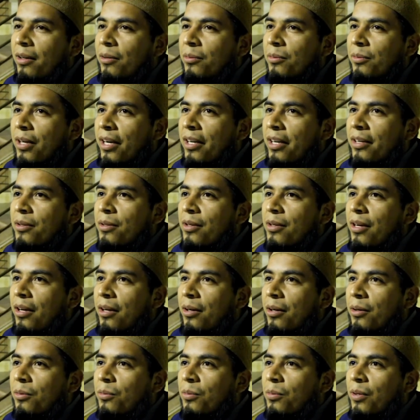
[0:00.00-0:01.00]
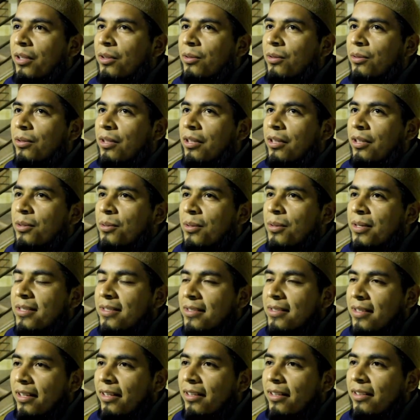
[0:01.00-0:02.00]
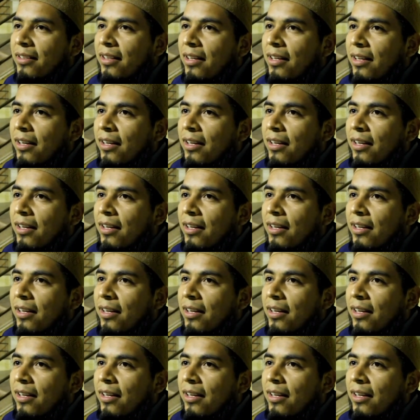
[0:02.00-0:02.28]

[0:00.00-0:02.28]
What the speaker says: When I went to the USA,